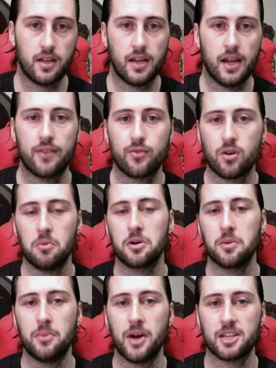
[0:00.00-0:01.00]
Hey everyone,
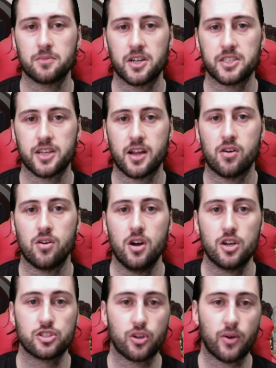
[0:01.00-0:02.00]
welcome back to my channel.
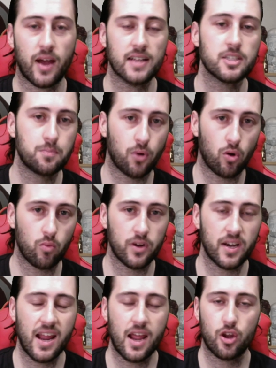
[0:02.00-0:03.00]
So Alec
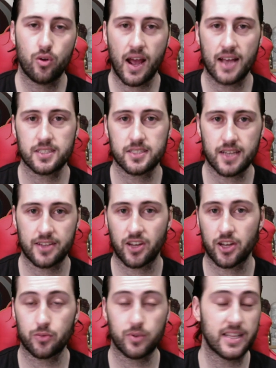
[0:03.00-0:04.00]
Baldwin, who hasn't
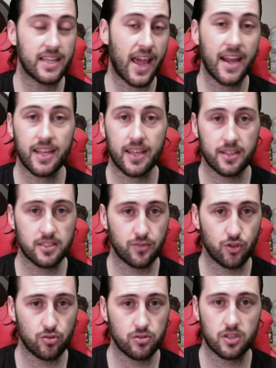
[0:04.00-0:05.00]
done really any
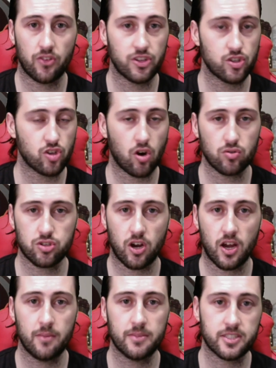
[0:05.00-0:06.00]
interviews this whole
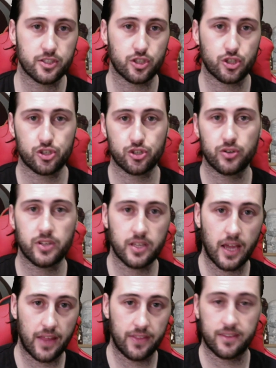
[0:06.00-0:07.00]
time since the
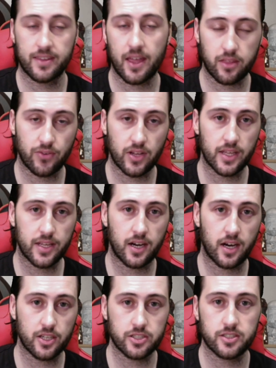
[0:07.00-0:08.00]
shooting and death of Helena
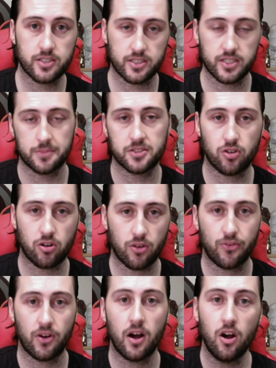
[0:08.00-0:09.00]
Hutchins, the
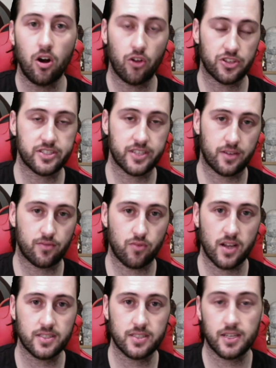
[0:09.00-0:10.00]
cinematographer on the set of
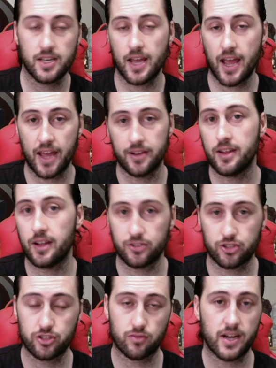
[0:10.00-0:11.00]
Rust, and
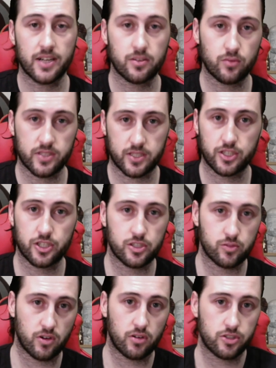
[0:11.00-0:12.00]
the director was injured as
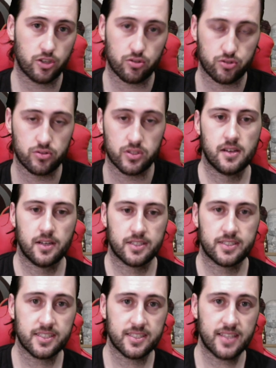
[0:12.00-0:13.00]
well, Joel Souza.
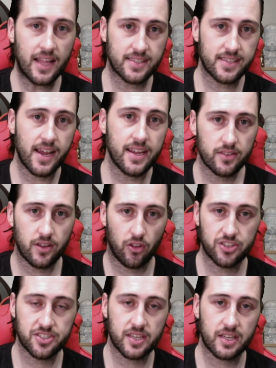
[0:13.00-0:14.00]
Since that day on
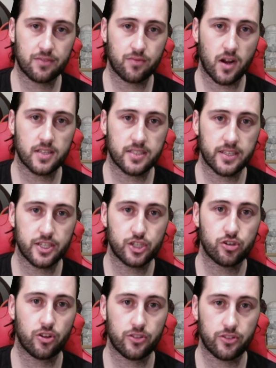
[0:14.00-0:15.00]
the set of Rust that he
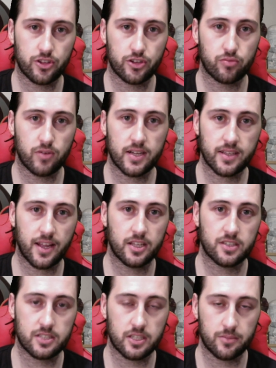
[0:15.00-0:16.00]
shot the director and the
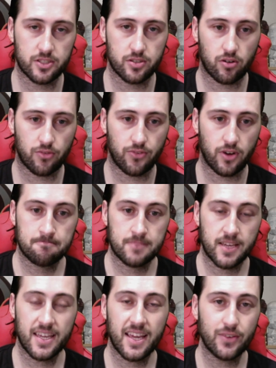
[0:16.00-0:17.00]
cinematographer,
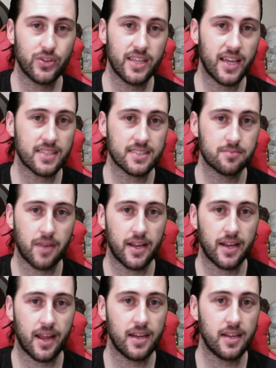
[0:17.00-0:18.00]
he really hasn't
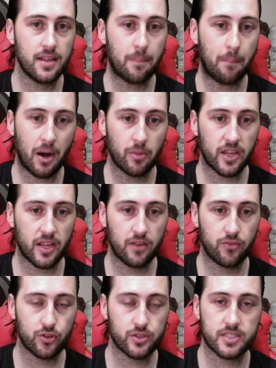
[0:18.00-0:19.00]
made any public
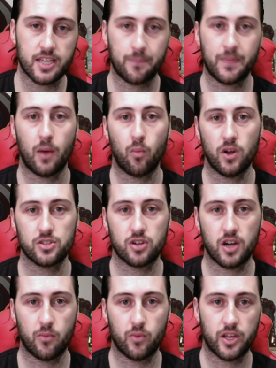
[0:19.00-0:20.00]
interviews except that one
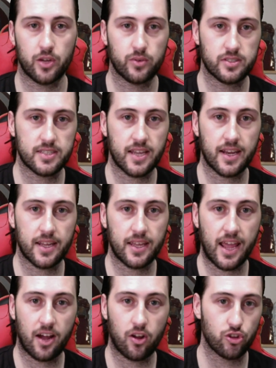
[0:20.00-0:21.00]
time where he was
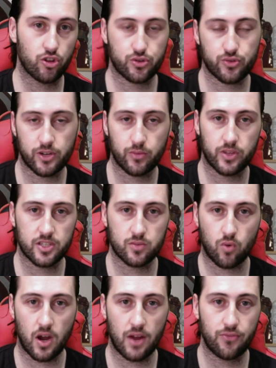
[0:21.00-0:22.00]
standing out on the street with his
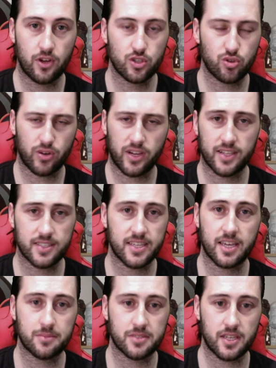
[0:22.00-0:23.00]
wife talking to
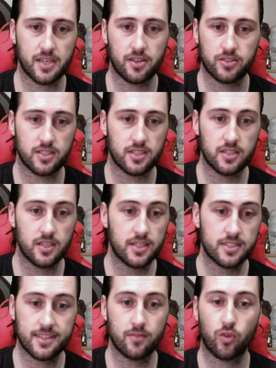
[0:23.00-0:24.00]
TMZ because he
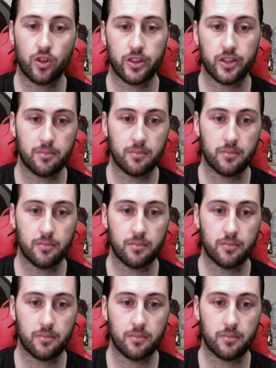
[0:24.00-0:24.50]
didn't want them